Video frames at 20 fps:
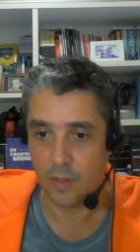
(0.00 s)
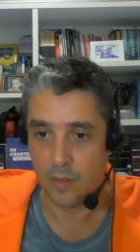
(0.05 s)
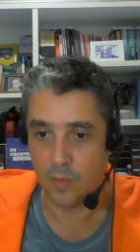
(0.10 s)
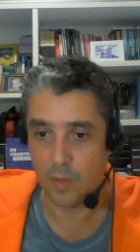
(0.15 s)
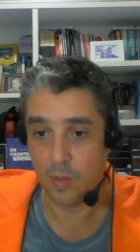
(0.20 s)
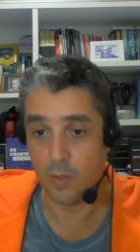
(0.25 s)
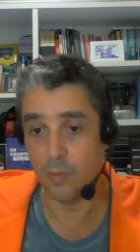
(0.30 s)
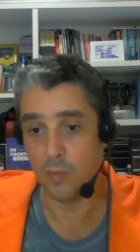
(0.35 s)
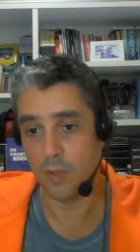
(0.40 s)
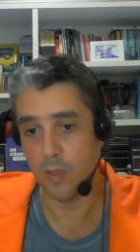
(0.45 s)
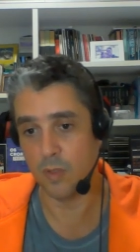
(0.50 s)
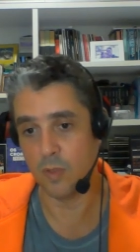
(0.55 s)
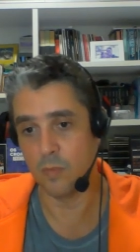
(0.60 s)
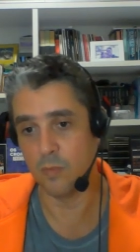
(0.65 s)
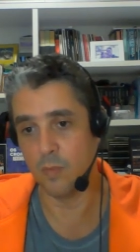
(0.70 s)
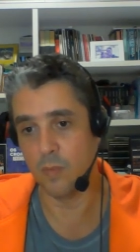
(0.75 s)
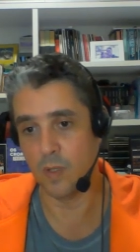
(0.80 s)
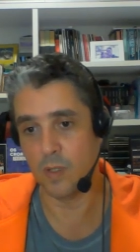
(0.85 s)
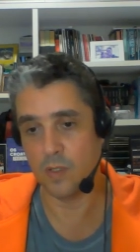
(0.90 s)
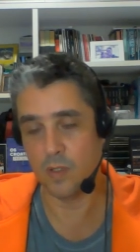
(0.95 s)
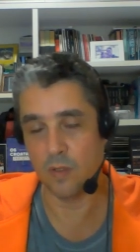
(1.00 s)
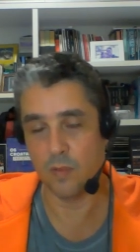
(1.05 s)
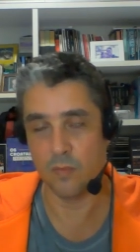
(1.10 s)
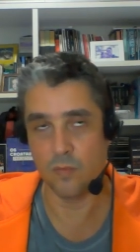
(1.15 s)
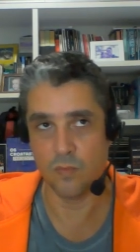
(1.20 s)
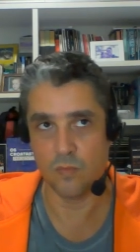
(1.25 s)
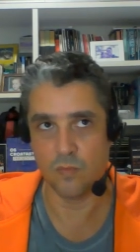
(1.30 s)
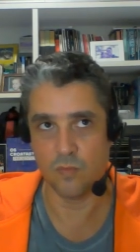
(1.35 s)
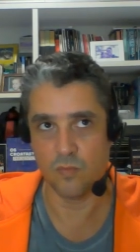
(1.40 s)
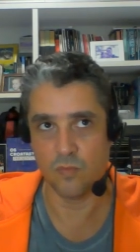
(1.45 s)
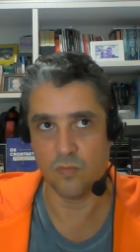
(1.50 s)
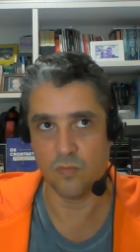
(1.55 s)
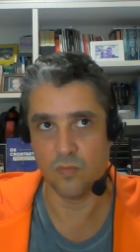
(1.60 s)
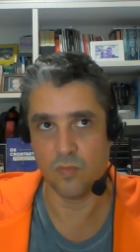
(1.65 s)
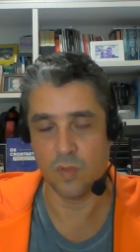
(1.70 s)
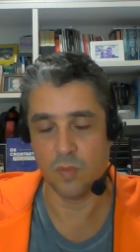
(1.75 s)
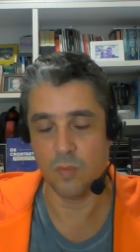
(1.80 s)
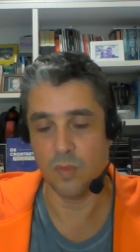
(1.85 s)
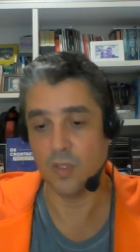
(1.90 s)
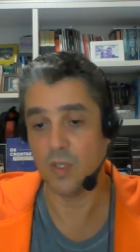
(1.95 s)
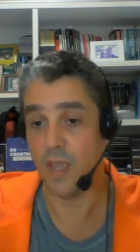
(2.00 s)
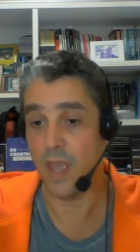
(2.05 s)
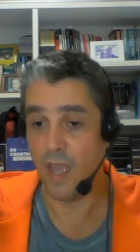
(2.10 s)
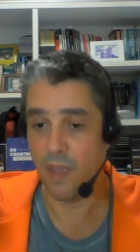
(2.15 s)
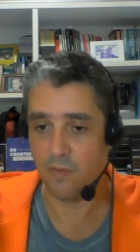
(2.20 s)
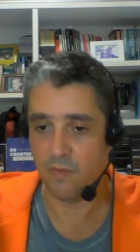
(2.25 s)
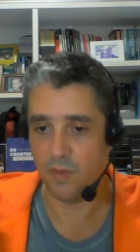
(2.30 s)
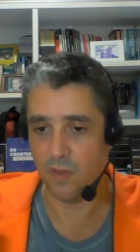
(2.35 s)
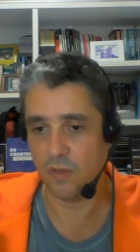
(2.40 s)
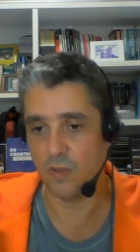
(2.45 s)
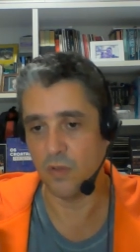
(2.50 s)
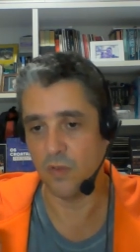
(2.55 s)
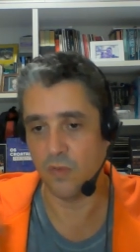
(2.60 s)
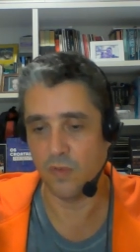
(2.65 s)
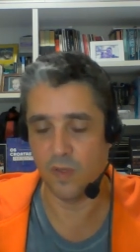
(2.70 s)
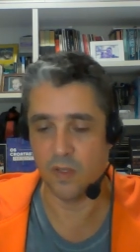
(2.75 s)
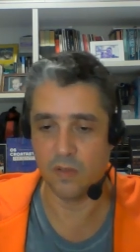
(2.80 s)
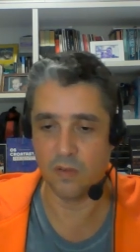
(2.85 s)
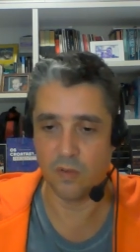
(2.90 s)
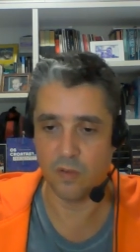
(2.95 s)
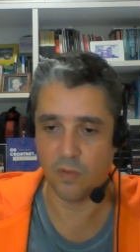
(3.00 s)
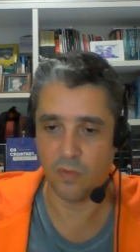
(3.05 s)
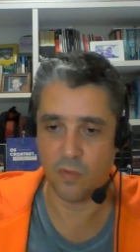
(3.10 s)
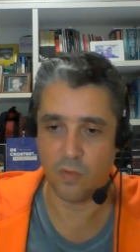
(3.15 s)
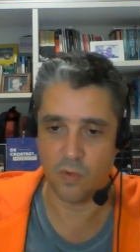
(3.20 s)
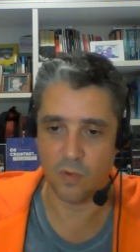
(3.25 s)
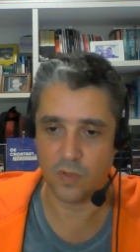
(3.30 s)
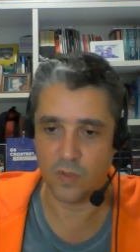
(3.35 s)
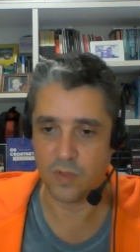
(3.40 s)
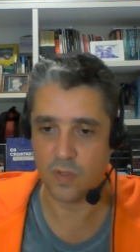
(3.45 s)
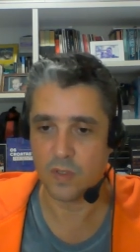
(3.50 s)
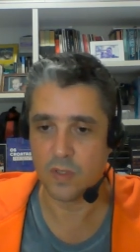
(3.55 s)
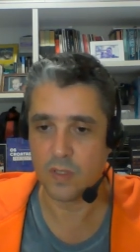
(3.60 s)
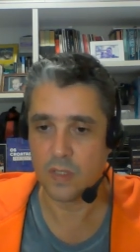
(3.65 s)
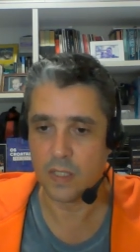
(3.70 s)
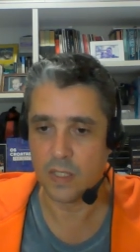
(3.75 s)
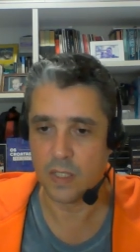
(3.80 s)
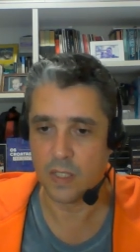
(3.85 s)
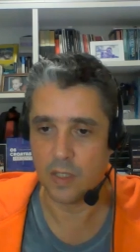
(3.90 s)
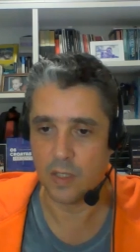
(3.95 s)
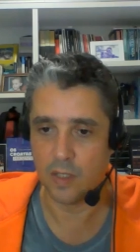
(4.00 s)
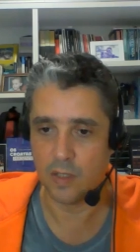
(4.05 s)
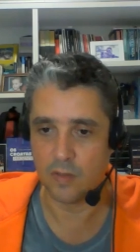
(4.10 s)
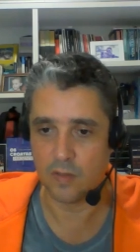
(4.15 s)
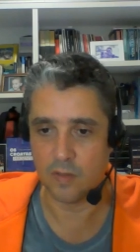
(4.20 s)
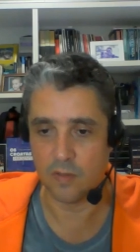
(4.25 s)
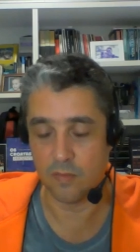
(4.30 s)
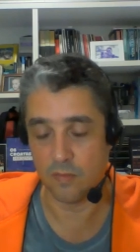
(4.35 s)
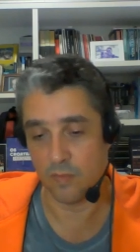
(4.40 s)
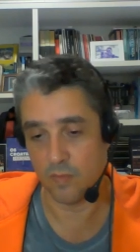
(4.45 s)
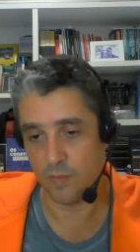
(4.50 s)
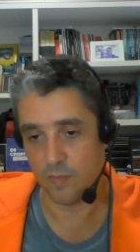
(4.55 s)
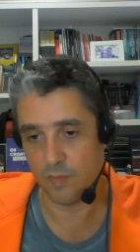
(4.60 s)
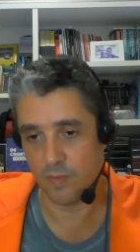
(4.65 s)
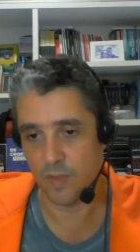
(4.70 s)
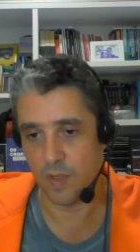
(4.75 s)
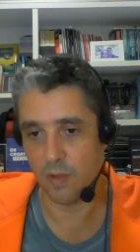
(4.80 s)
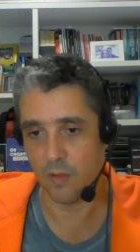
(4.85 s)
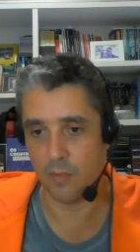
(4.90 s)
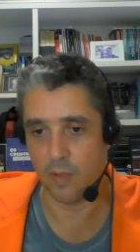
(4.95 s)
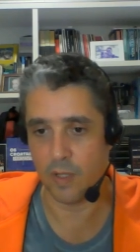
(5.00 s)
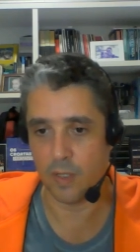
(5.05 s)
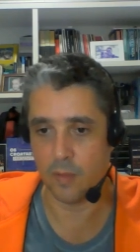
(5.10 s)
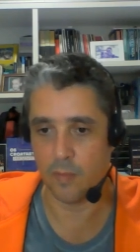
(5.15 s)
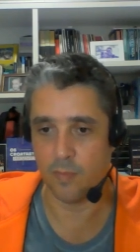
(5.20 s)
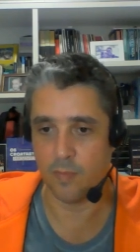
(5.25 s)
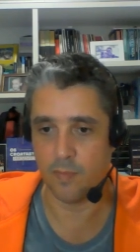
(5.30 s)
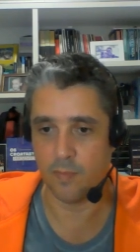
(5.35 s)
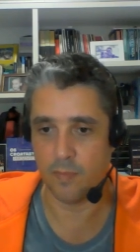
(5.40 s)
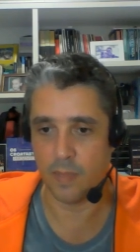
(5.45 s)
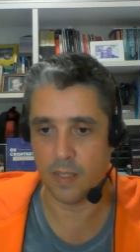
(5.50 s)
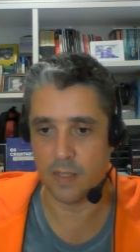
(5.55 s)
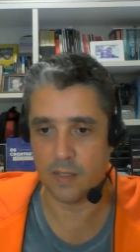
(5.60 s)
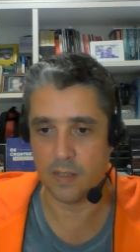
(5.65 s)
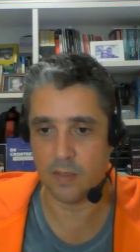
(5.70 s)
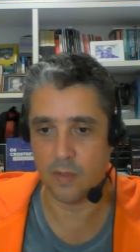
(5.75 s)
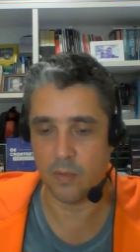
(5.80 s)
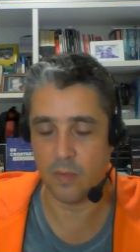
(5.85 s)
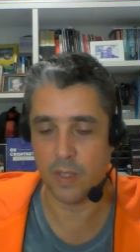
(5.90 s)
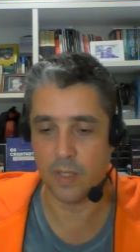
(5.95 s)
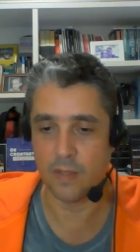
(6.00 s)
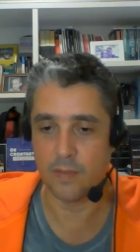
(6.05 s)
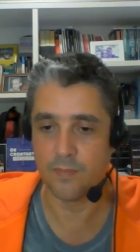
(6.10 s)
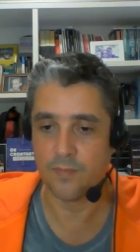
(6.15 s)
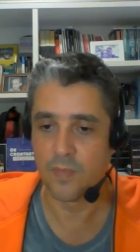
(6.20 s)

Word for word: It, it must must have interfered, of course. He's already passed away.